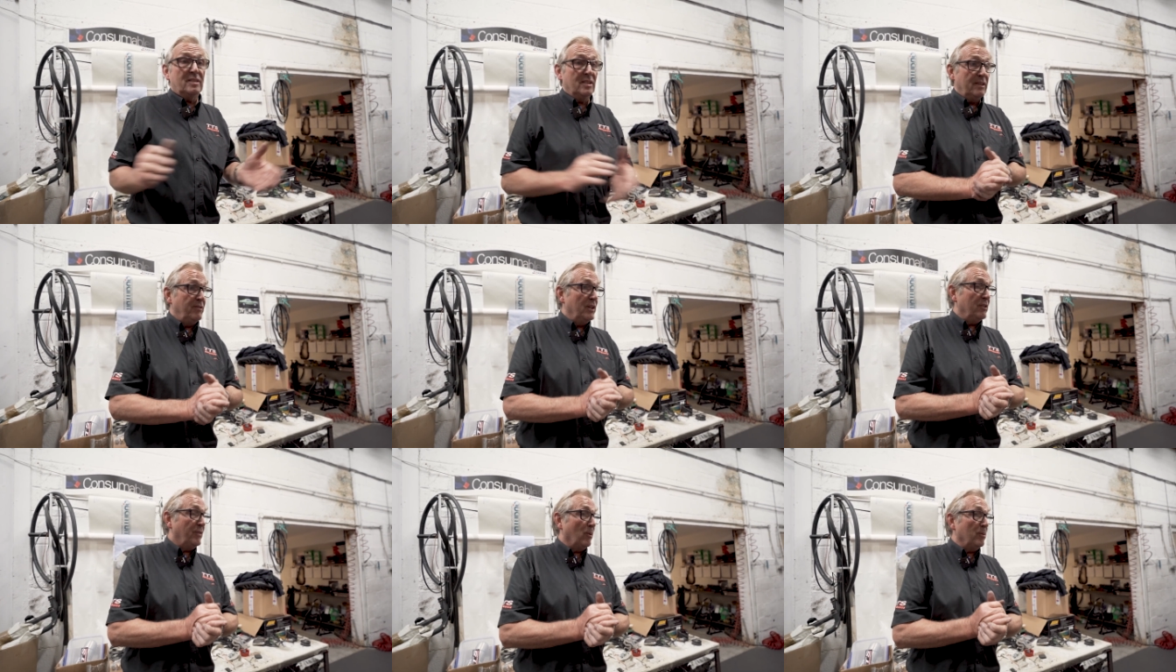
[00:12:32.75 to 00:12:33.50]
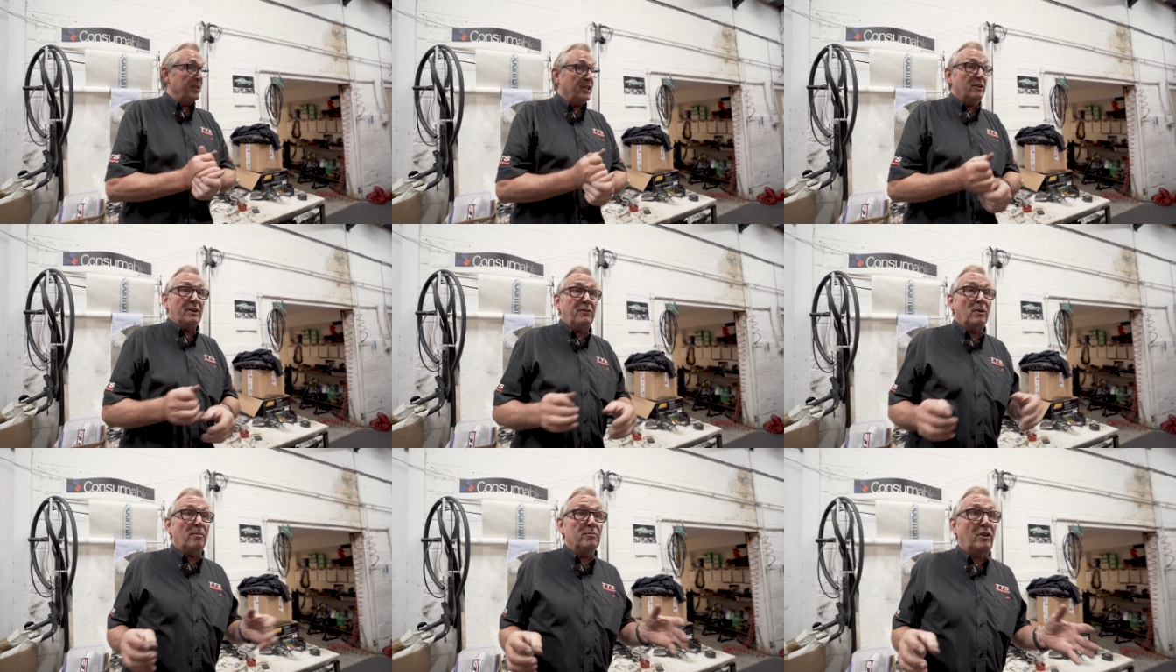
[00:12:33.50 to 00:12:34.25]
If you love what we do, if
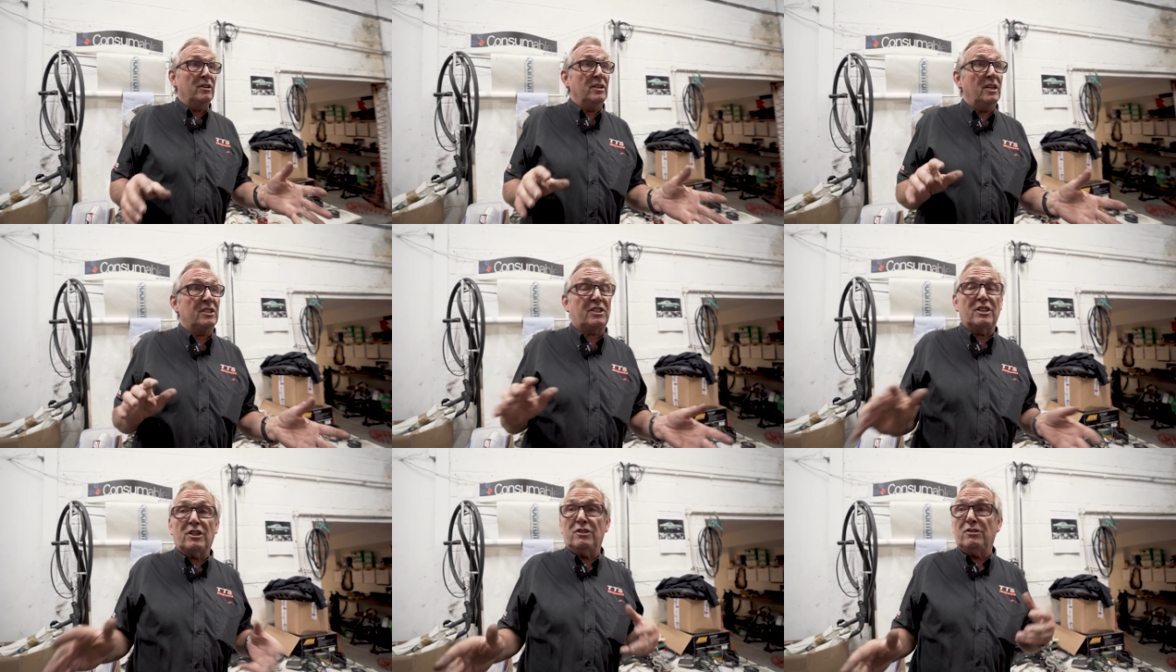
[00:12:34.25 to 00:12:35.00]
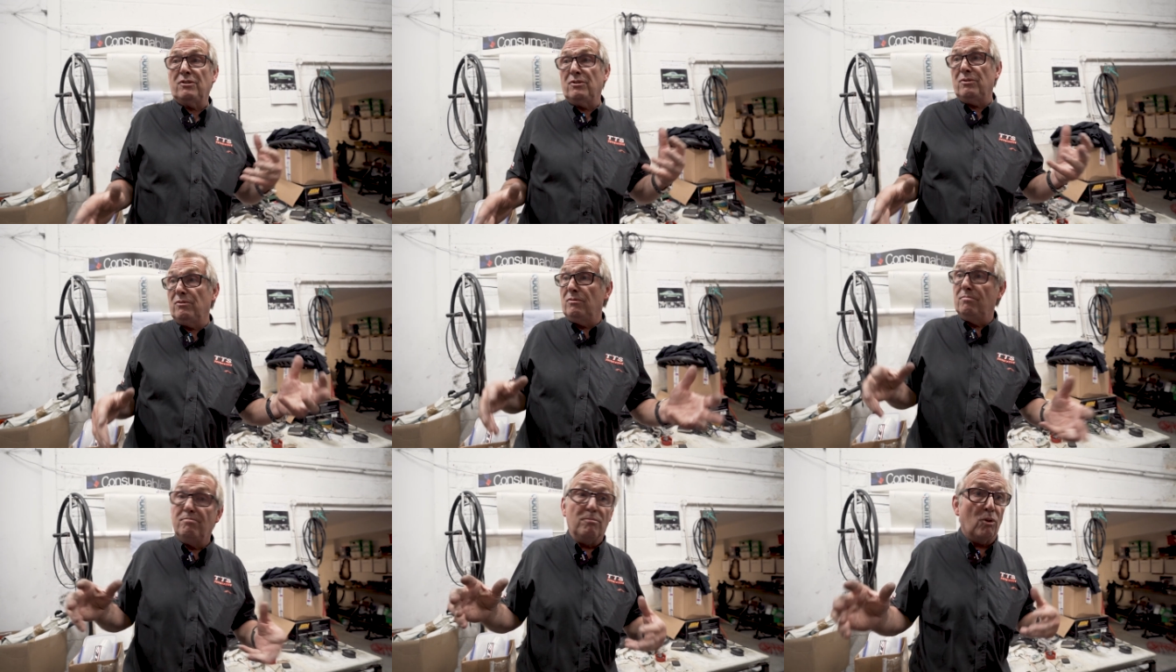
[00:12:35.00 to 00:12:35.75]
you want us to do
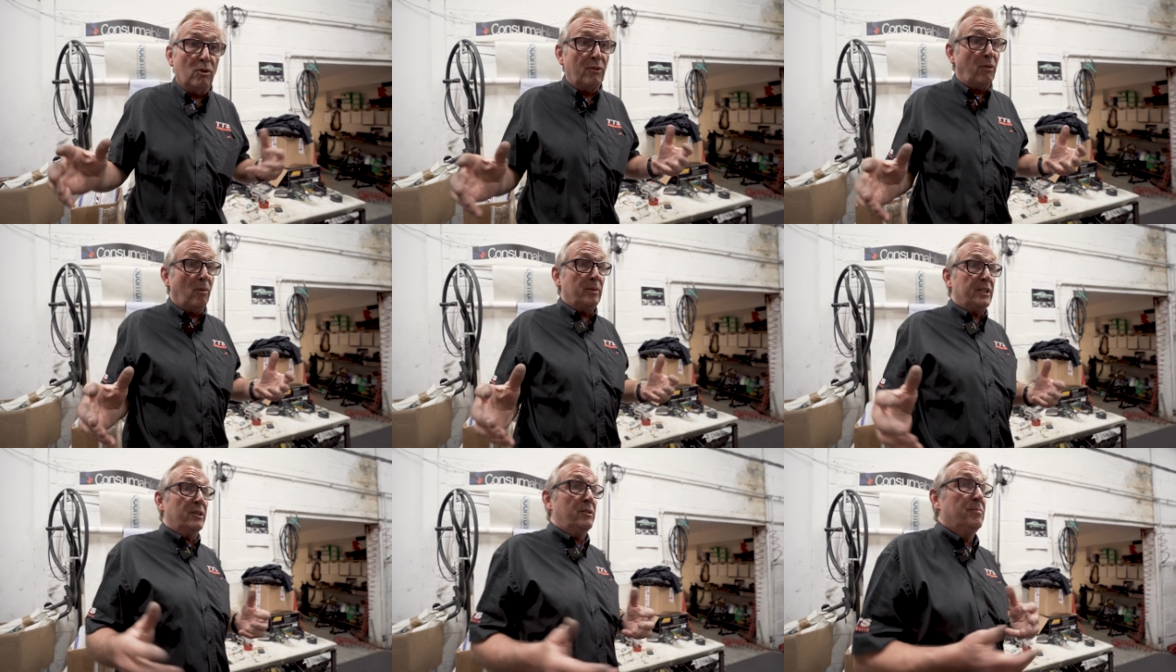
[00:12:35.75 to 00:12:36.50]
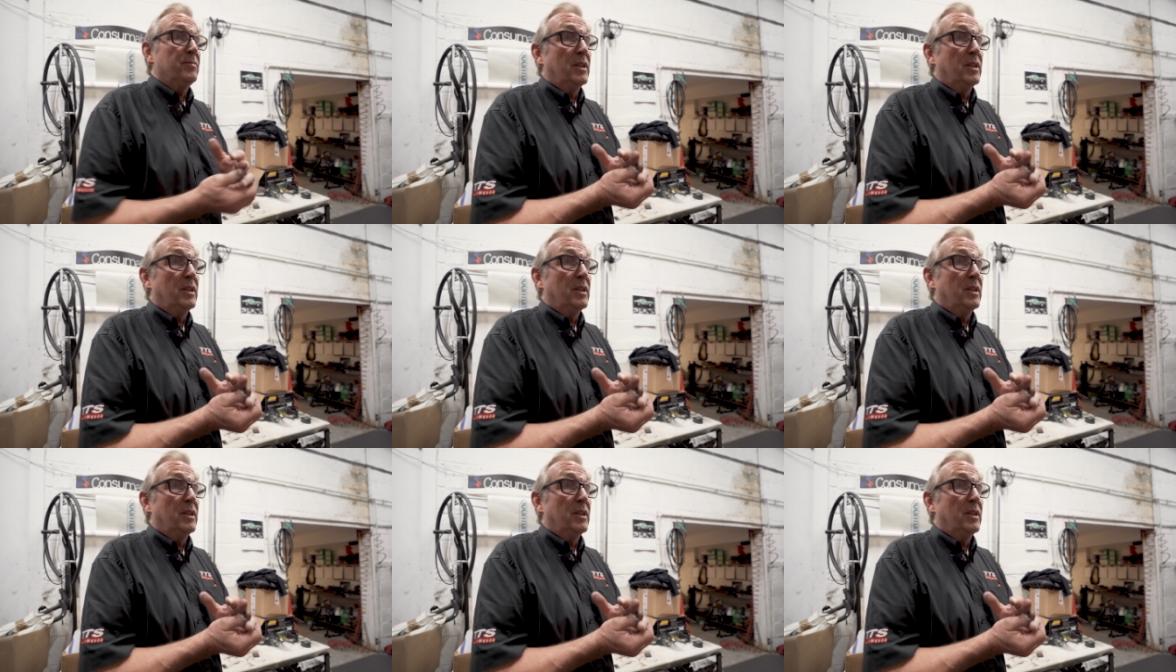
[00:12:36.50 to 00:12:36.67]
more of what we do,